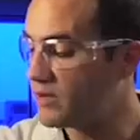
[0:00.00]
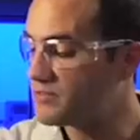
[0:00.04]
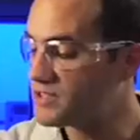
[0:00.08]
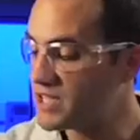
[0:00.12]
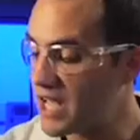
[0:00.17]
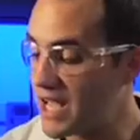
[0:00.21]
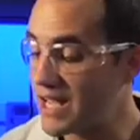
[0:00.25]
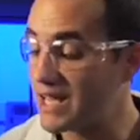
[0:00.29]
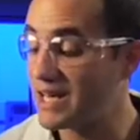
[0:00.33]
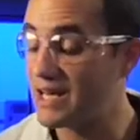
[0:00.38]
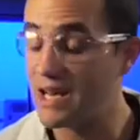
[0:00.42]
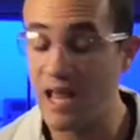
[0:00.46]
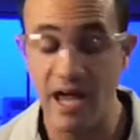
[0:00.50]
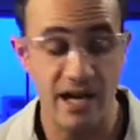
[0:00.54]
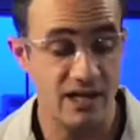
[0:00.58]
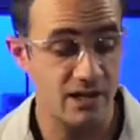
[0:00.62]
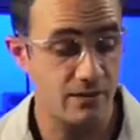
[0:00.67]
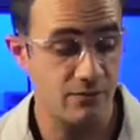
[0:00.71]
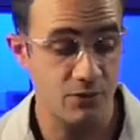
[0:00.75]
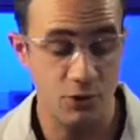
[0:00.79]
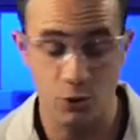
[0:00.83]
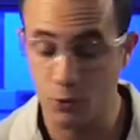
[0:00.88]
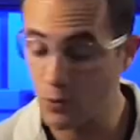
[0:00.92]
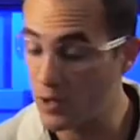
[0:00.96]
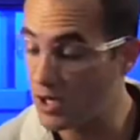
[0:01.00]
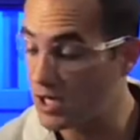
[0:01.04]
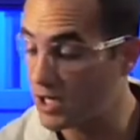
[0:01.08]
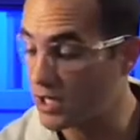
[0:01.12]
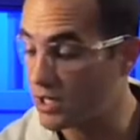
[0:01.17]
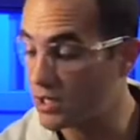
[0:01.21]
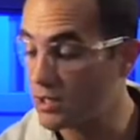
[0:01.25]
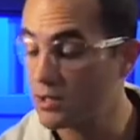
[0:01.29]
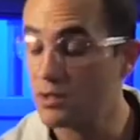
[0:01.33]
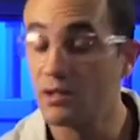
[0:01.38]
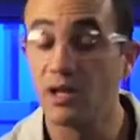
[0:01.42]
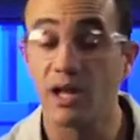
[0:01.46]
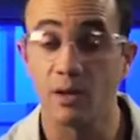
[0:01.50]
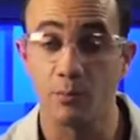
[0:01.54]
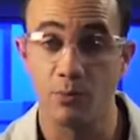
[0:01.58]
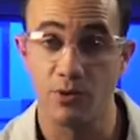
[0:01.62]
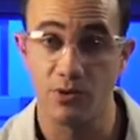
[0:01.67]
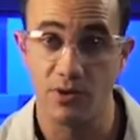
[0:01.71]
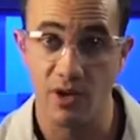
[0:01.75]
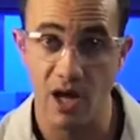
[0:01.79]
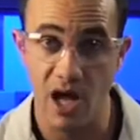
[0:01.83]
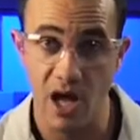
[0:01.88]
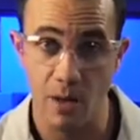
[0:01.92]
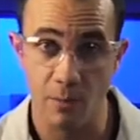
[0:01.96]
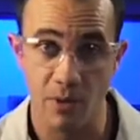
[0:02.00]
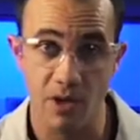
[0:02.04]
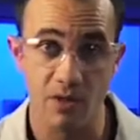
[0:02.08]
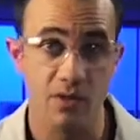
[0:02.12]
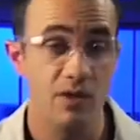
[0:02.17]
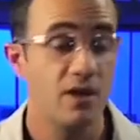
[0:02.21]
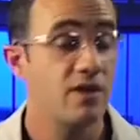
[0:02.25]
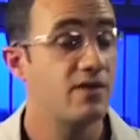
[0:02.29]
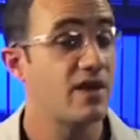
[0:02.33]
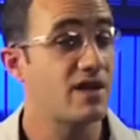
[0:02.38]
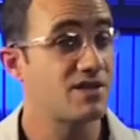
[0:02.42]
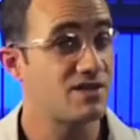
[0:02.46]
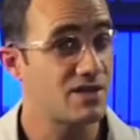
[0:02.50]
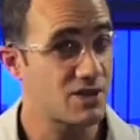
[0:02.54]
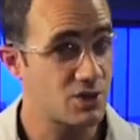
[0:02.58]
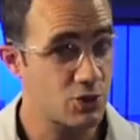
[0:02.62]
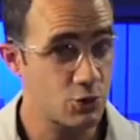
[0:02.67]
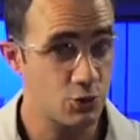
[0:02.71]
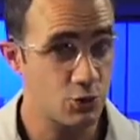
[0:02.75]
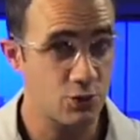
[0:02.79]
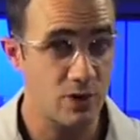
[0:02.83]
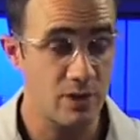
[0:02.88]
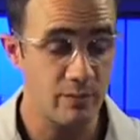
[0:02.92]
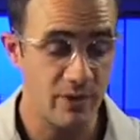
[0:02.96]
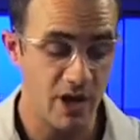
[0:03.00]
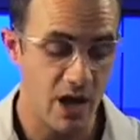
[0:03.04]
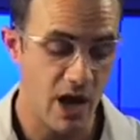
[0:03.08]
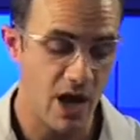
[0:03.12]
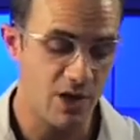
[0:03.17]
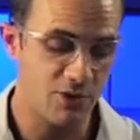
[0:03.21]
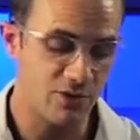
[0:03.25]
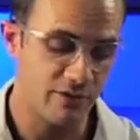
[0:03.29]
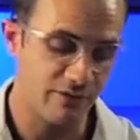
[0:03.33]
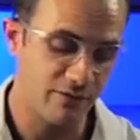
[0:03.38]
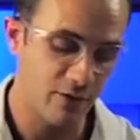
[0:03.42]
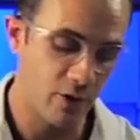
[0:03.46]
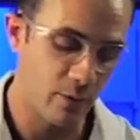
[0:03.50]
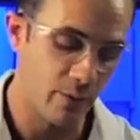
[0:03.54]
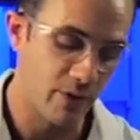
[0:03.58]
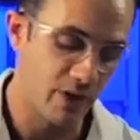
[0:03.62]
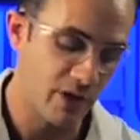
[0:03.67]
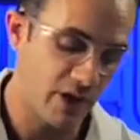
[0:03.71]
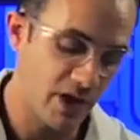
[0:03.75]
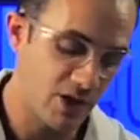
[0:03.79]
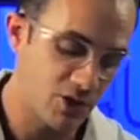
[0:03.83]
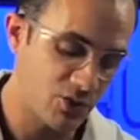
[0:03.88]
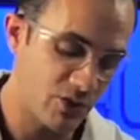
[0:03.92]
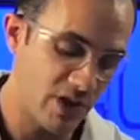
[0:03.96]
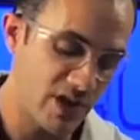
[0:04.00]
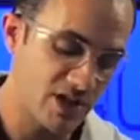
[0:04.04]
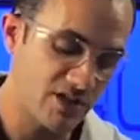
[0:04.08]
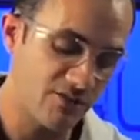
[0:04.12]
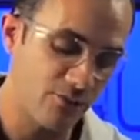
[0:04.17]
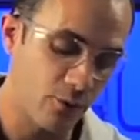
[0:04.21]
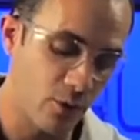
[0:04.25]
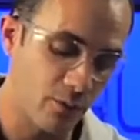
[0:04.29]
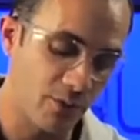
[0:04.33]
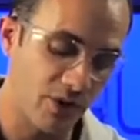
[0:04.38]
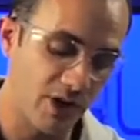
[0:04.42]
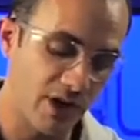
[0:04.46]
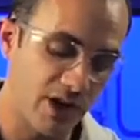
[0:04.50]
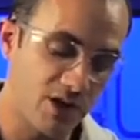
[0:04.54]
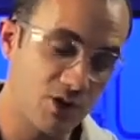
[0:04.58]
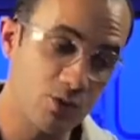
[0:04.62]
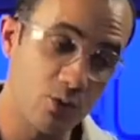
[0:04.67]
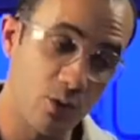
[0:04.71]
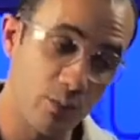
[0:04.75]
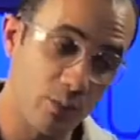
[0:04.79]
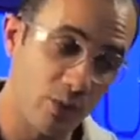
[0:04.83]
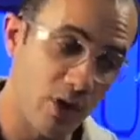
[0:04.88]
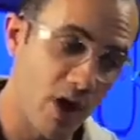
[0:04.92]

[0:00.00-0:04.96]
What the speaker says: we have taken an active ingredient, like prodiamine, that is extremely hydrophobic and transformed it into a